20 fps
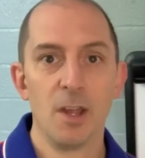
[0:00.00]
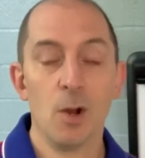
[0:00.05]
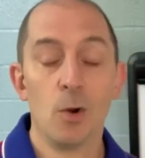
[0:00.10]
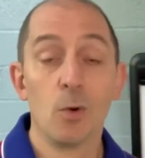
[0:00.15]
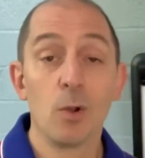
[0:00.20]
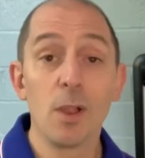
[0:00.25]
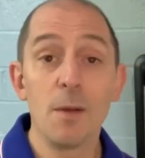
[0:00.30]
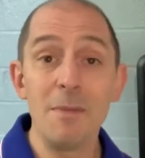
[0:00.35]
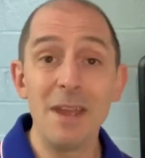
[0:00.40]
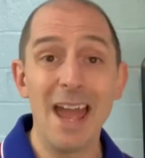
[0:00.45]

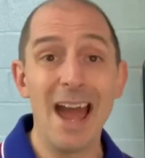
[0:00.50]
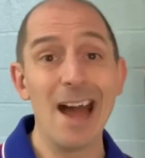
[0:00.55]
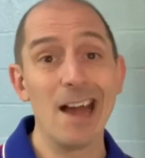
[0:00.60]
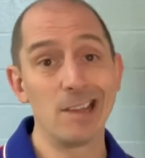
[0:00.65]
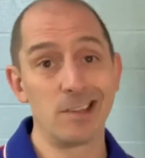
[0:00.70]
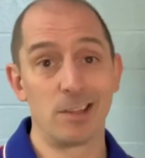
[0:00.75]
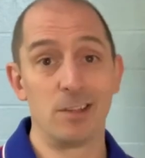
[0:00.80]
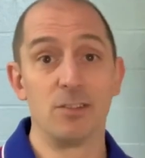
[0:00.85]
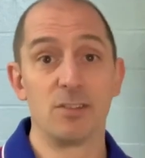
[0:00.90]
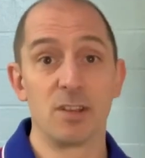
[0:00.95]
Well, let me
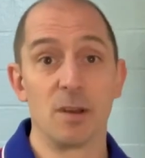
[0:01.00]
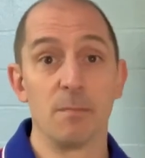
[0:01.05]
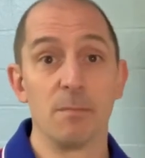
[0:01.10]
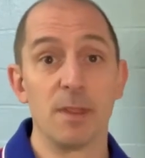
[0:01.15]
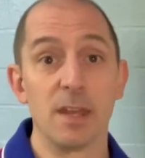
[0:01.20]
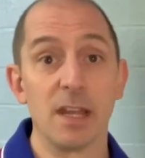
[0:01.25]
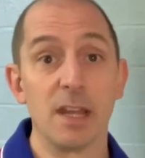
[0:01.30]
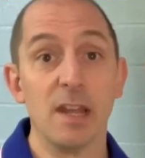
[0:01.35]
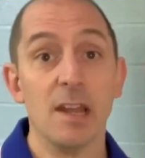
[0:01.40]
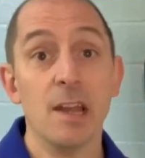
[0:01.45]
ask you
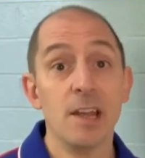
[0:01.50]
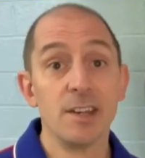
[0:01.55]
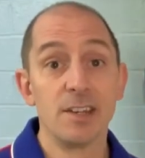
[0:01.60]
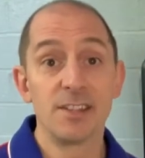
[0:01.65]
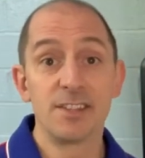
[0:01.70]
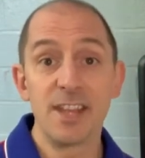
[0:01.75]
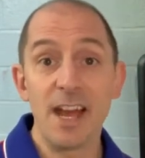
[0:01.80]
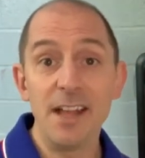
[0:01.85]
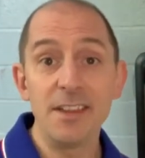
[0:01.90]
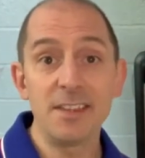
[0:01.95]
something.
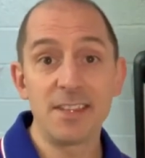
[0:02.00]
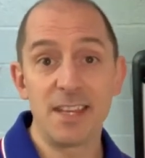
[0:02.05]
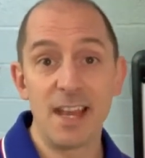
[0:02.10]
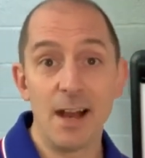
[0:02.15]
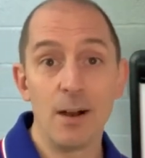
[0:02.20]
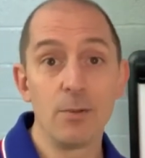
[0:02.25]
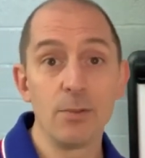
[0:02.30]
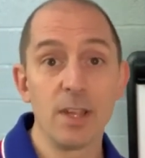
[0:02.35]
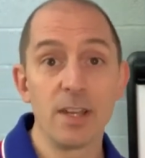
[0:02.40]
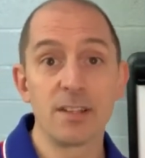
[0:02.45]
Does that
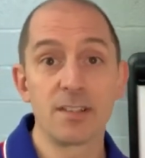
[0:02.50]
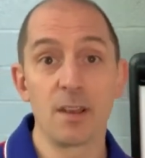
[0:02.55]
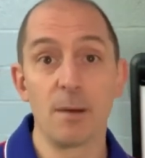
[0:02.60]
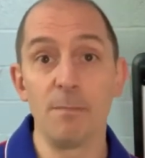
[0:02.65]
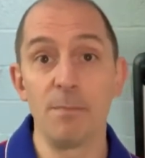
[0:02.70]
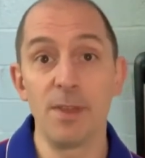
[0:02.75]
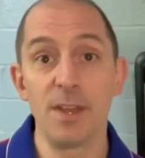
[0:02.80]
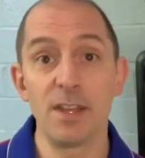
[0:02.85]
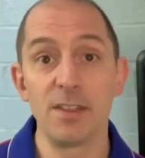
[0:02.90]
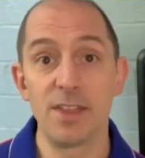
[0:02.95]
sound like
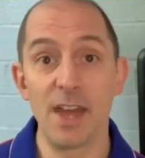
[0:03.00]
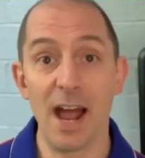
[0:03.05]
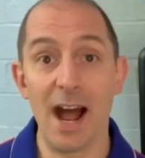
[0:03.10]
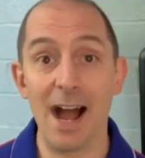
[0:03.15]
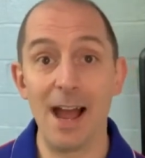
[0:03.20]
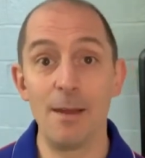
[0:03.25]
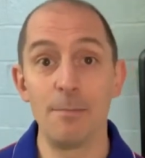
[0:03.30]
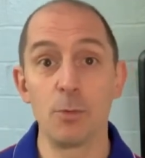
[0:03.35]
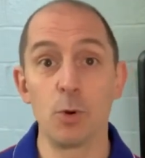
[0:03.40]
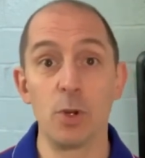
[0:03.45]
something that
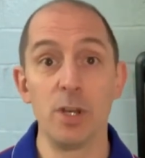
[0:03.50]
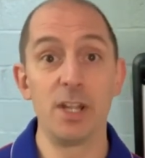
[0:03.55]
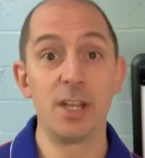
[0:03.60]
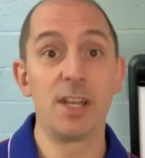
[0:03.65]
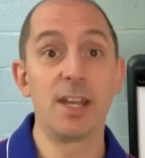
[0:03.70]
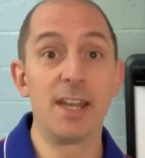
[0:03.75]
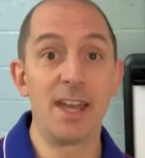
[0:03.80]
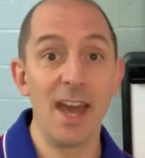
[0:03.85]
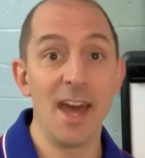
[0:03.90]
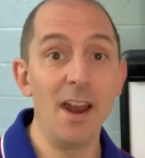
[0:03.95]
I'm going to
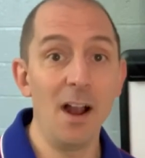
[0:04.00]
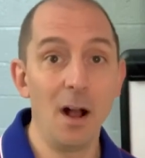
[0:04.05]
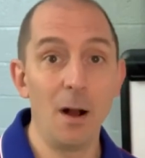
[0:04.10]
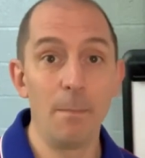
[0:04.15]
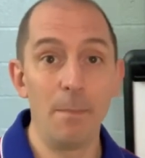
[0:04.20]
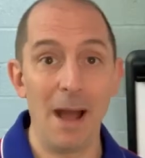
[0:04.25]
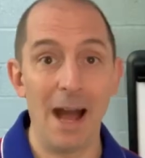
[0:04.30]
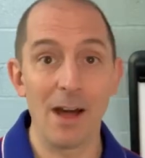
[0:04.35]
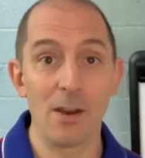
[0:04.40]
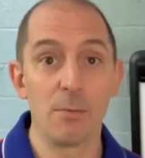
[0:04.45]
get
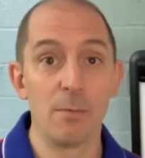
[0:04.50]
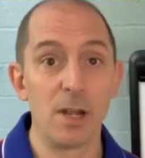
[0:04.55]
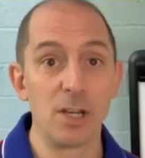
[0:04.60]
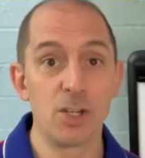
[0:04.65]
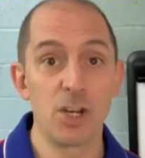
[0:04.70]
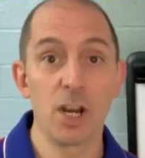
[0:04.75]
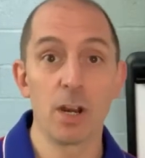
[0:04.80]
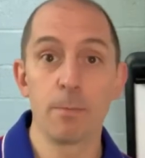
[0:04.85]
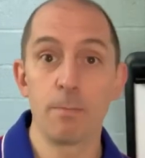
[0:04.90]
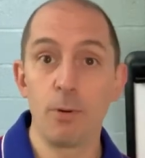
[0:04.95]
up out of my
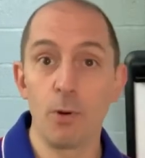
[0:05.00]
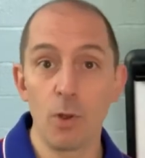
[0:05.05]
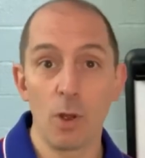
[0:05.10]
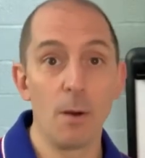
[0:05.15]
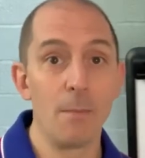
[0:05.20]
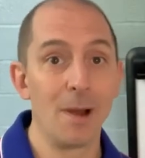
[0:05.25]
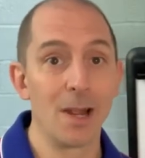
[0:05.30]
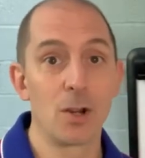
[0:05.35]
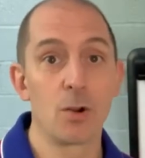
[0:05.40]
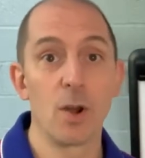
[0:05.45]
chair, pull
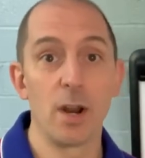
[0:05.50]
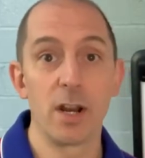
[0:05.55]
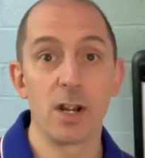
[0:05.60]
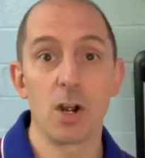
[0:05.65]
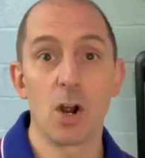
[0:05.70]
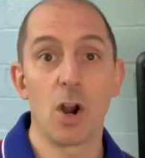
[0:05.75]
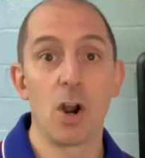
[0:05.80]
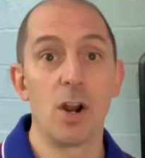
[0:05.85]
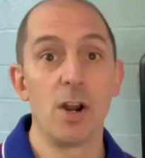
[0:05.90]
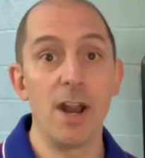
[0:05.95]
out my credit
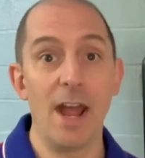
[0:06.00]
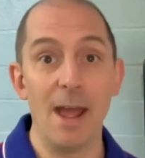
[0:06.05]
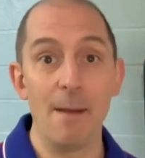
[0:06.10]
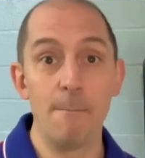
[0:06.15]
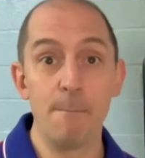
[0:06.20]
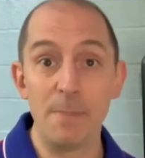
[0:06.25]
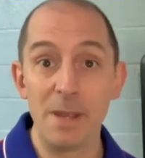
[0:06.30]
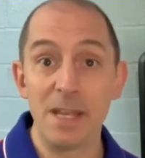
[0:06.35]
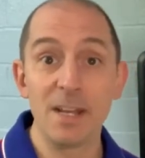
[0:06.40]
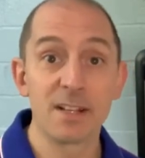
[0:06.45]
card,
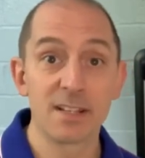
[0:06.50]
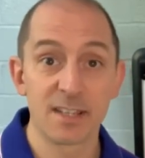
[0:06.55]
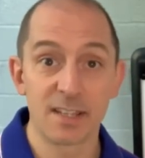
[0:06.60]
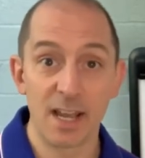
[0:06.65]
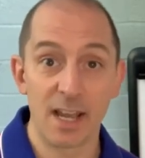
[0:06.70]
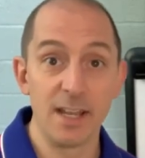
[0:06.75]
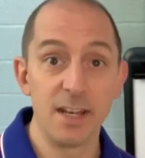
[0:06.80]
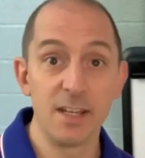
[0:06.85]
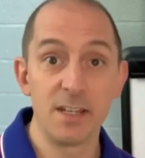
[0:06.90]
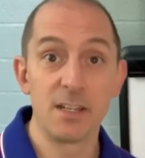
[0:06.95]
and be
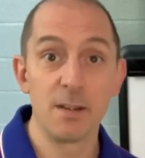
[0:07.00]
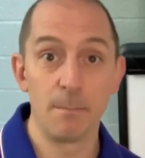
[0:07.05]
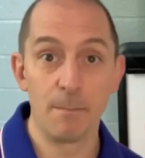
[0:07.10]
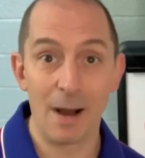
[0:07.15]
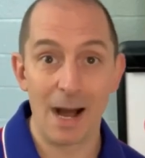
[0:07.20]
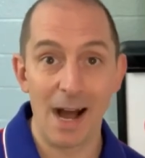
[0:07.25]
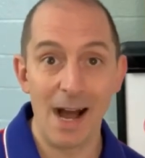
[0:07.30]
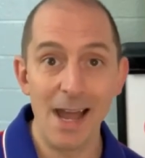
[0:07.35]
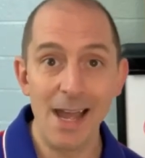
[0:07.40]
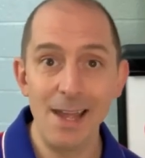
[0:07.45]
excited to
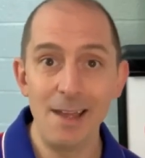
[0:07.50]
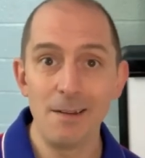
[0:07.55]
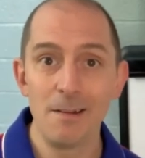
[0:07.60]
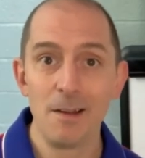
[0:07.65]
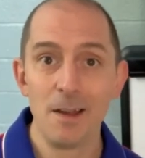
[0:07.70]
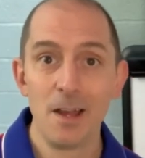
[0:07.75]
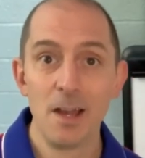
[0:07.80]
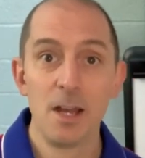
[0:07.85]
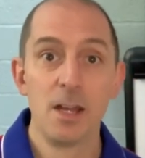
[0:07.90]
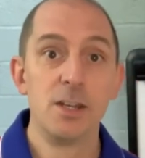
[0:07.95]
buy?
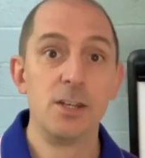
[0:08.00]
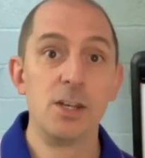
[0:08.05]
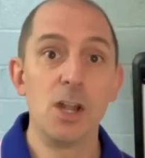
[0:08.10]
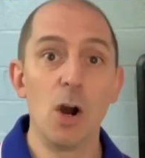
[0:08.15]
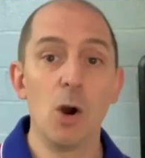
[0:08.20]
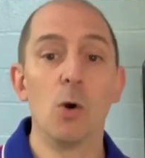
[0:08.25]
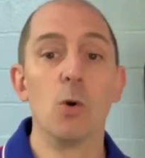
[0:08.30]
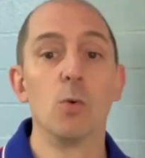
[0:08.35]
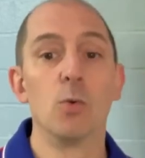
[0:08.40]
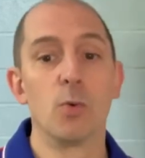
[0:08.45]

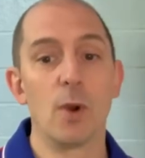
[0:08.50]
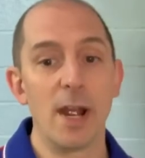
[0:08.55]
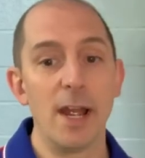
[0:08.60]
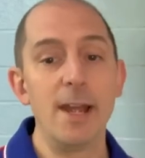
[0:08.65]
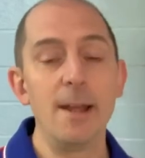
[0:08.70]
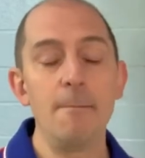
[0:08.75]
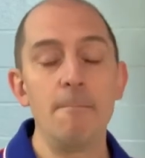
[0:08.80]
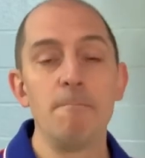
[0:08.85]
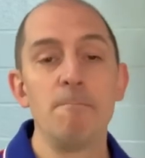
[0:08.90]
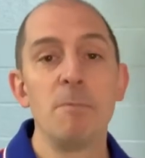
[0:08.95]
No,
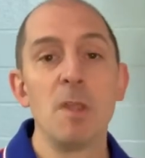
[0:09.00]
right?